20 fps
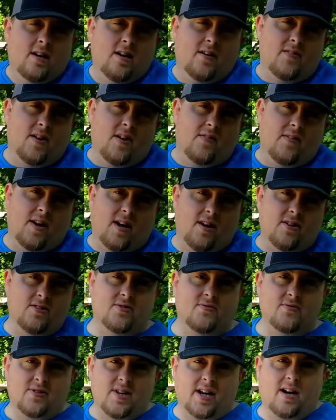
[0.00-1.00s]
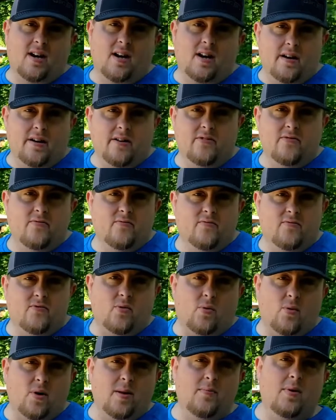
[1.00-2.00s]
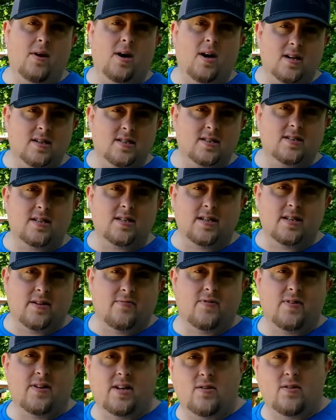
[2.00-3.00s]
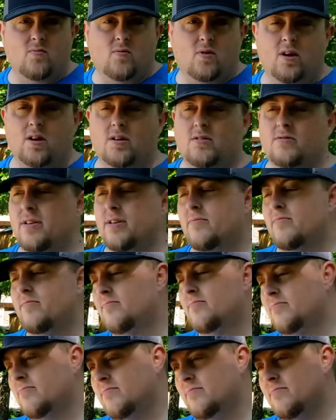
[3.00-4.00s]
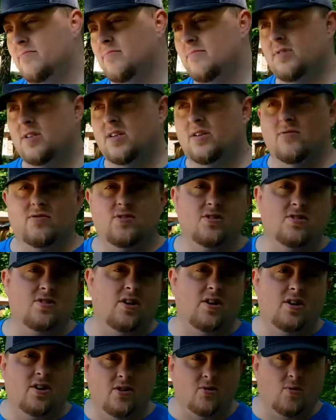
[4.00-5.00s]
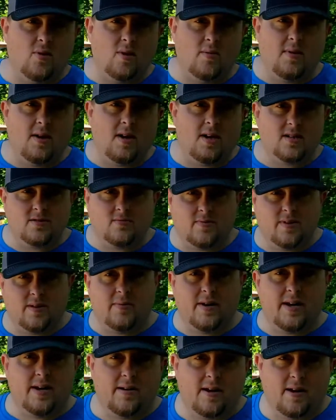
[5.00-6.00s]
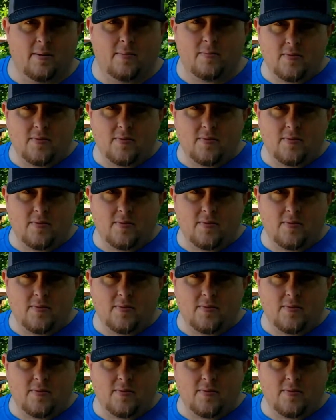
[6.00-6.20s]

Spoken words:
Nothing else. It was like 120 bucks, and if it didn't work, then it was just 120 bucks. We can make it up.